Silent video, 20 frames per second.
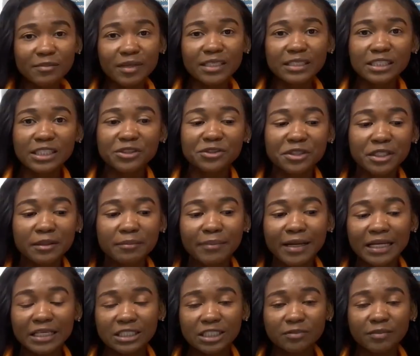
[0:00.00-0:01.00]
material
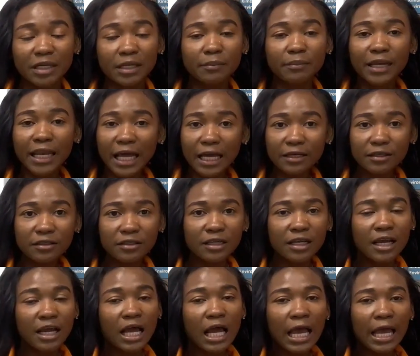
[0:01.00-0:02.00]
management plan.
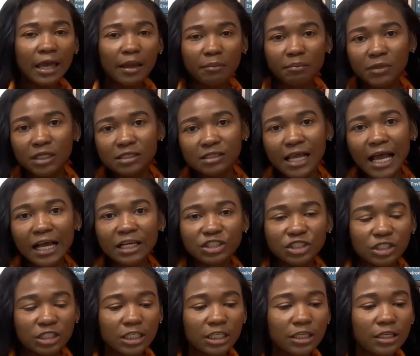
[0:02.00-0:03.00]
And Miss
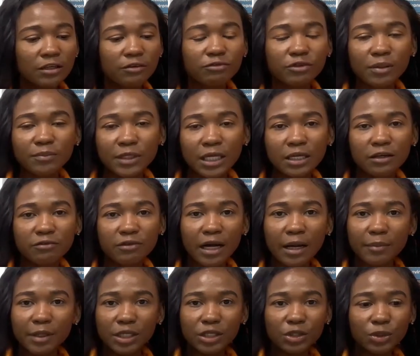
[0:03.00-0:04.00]
Ashley from the
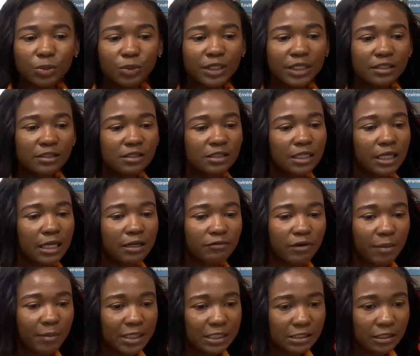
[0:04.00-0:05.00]
environment unit, the
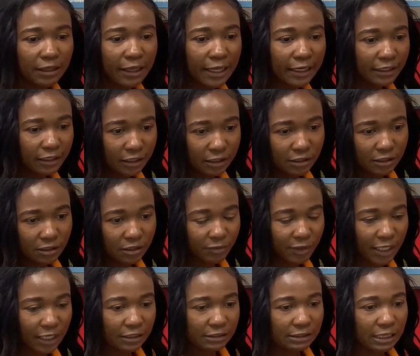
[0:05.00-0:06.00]
environmental analyst to
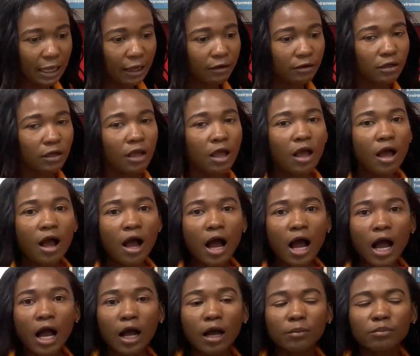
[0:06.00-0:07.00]
be exact.
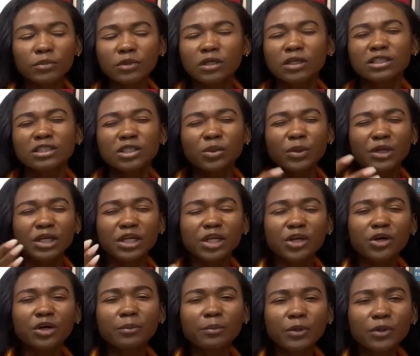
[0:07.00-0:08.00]
So when you
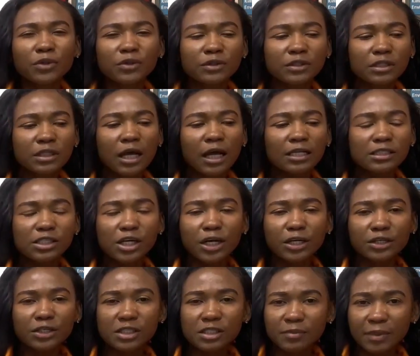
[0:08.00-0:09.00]
hear about
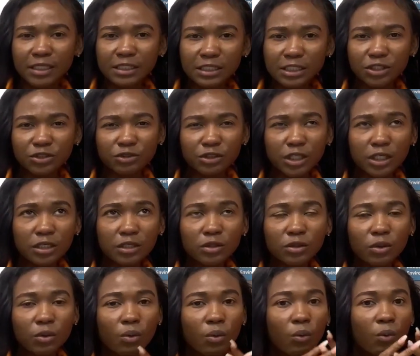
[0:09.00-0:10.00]
hazardous
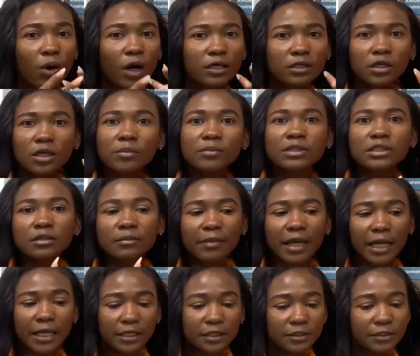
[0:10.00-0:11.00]
material, what comes to
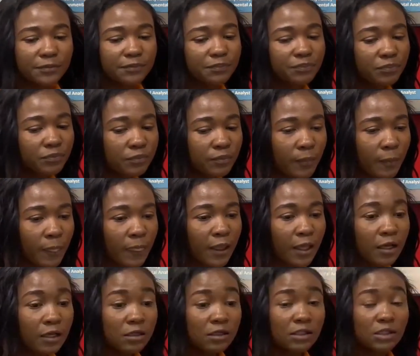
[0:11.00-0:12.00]
mind?
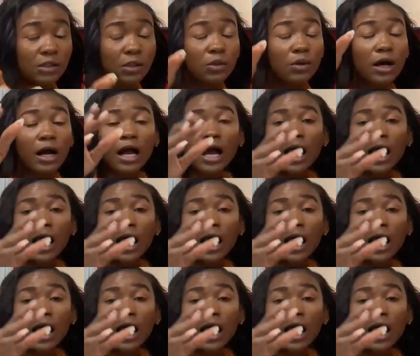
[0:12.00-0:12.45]
So